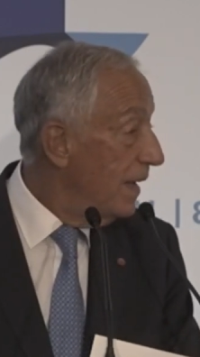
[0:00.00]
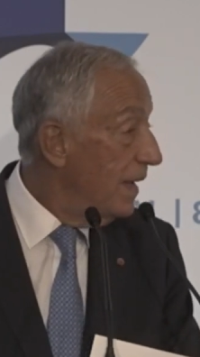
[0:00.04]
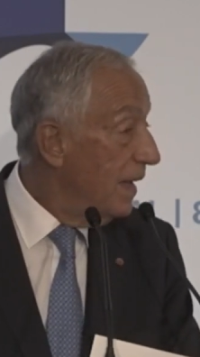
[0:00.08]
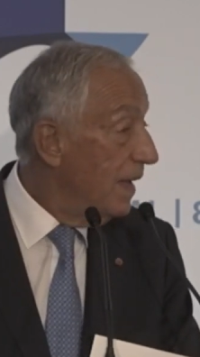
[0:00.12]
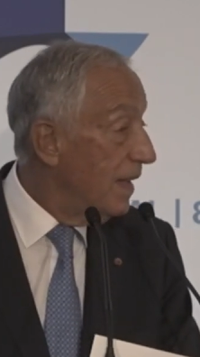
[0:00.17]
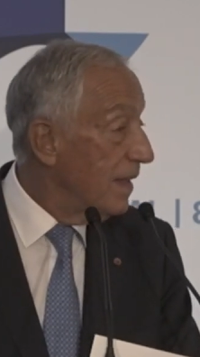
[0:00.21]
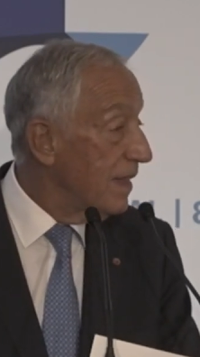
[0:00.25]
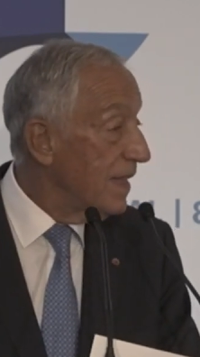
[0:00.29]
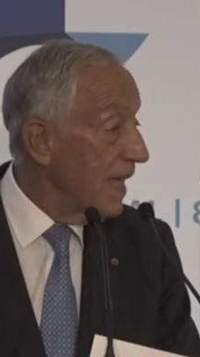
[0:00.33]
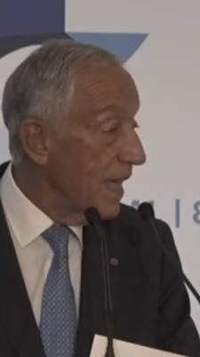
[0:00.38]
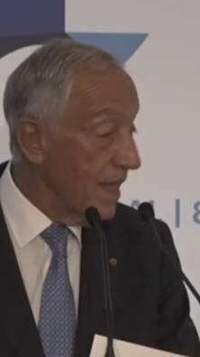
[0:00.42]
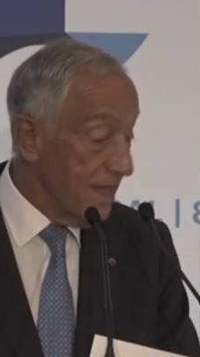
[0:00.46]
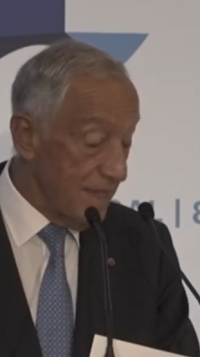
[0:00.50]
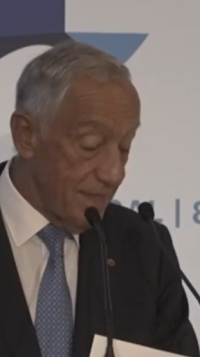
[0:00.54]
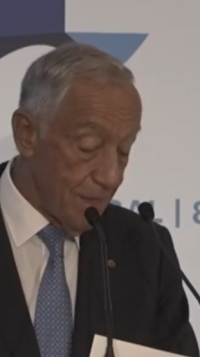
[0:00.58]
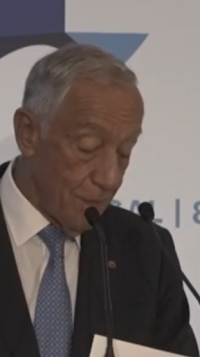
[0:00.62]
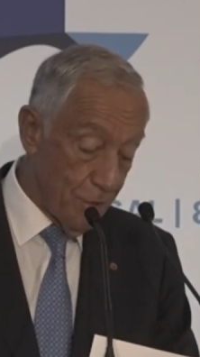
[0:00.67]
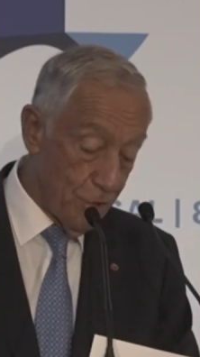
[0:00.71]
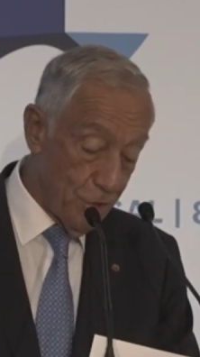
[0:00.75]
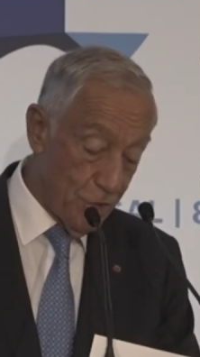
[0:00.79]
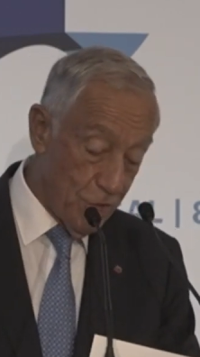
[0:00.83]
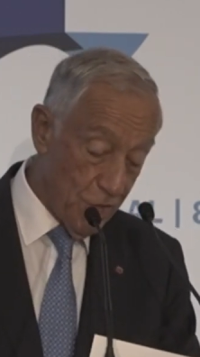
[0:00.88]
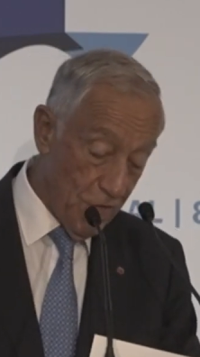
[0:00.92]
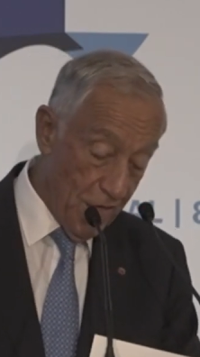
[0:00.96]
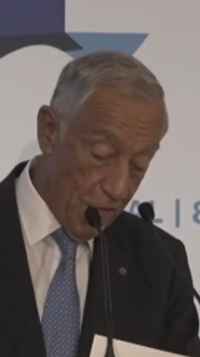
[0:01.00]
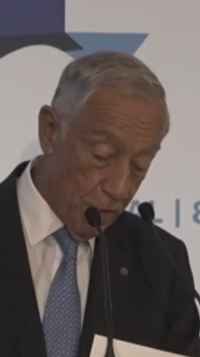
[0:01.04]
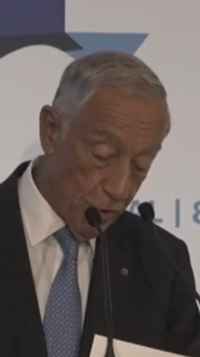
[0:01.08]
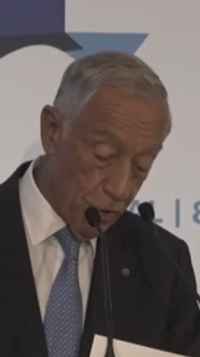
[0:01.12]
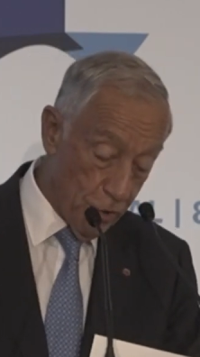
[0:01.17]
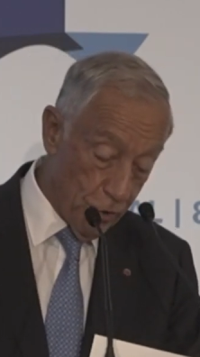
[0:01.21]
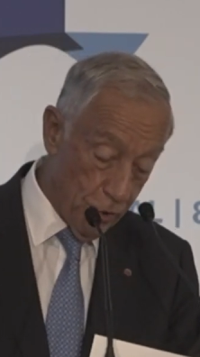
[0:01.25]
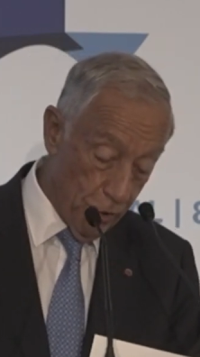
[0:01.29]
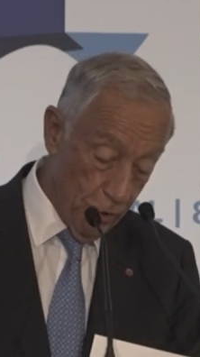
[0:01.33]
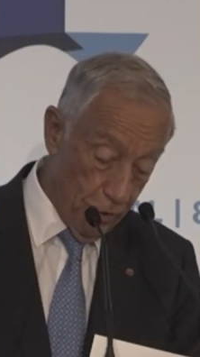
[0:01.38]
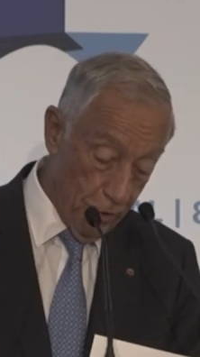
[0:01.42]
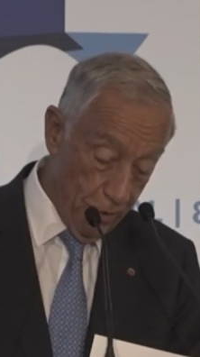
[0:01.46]
and as a
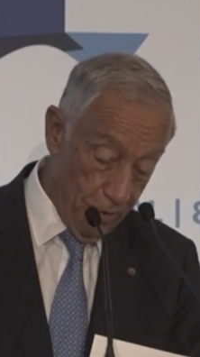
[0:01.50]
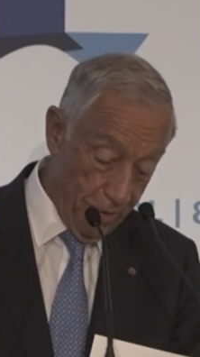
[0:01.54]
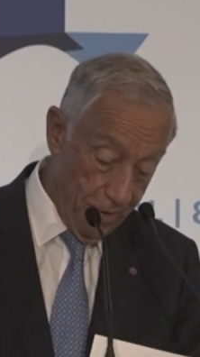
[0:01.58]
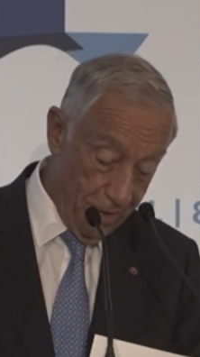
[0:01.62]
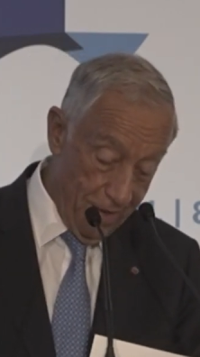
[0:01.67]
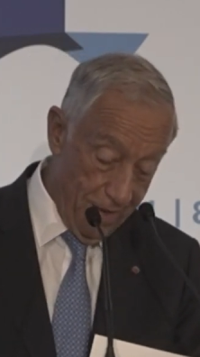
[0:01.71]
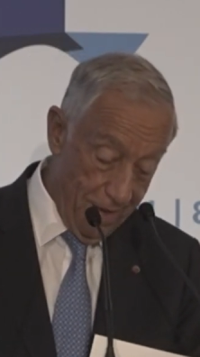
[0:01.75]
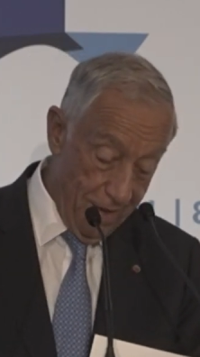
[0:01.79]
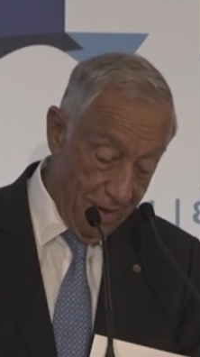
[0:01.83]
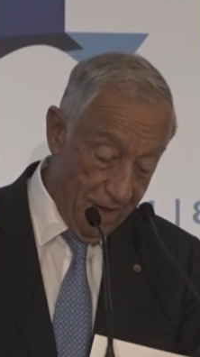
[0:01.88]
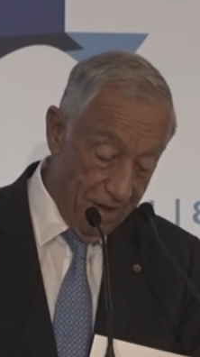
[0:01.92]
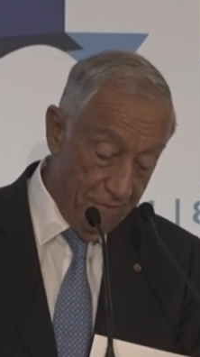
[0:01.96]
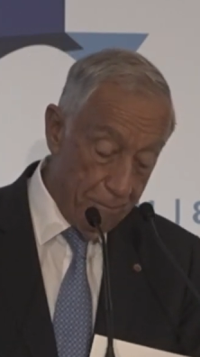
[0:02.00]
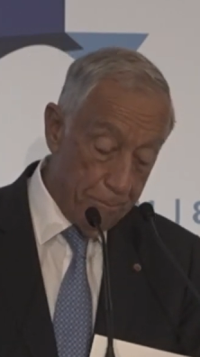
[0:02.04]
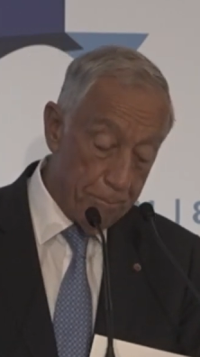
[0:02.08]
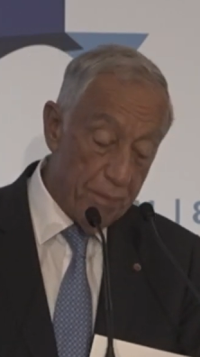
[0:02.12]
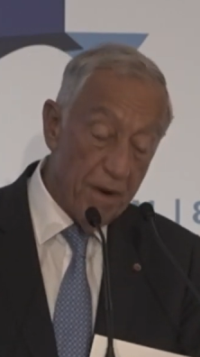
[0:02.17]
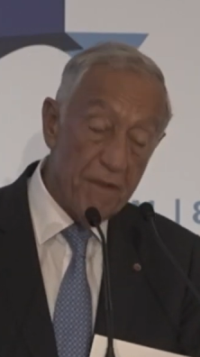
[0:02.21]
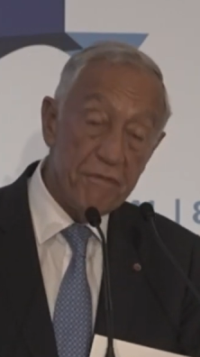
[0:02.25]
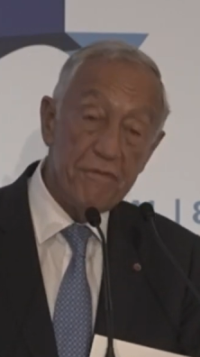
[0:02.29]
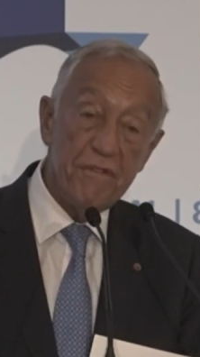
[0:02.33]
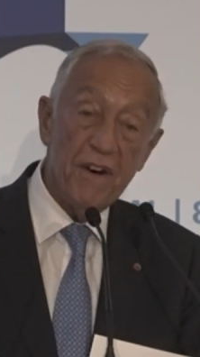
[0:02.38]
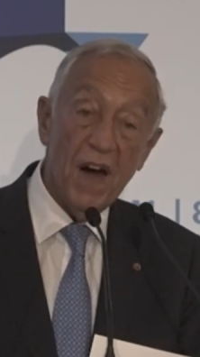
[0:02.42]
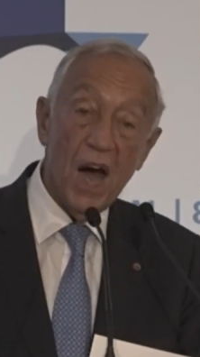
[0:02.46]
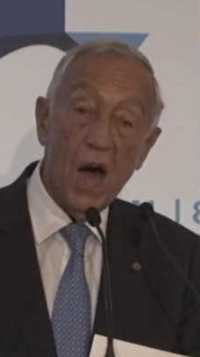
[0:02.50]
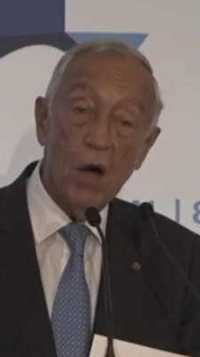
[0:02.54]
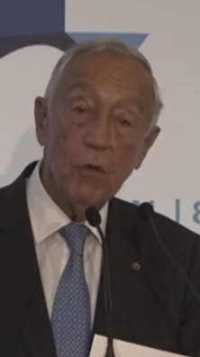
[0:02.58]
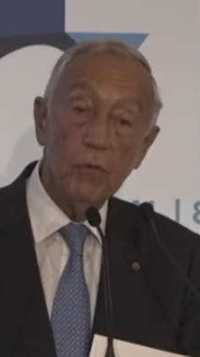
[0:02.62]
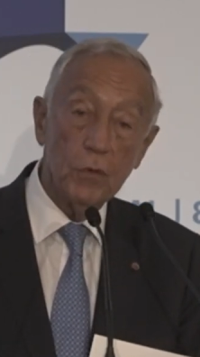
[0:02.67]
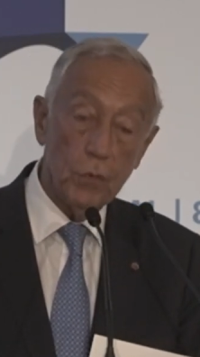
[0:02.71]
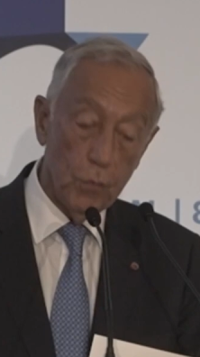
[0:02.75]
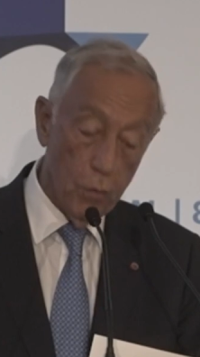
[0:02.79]
gesture of profound